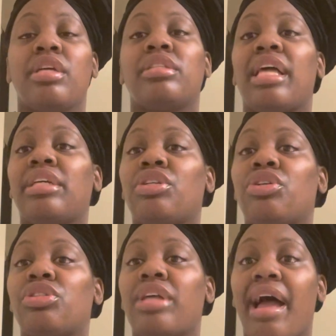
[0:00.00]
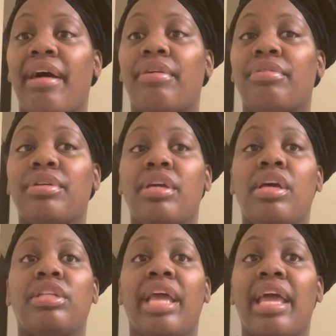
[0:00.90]
Telling your child,
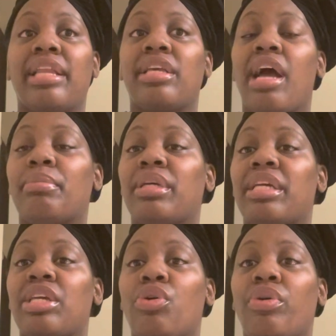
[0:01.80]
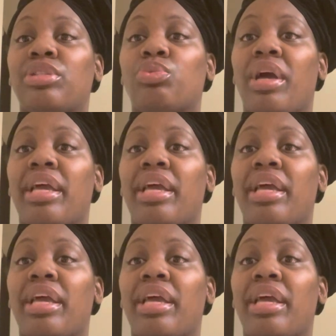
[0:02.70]
daddy coming, he on his way.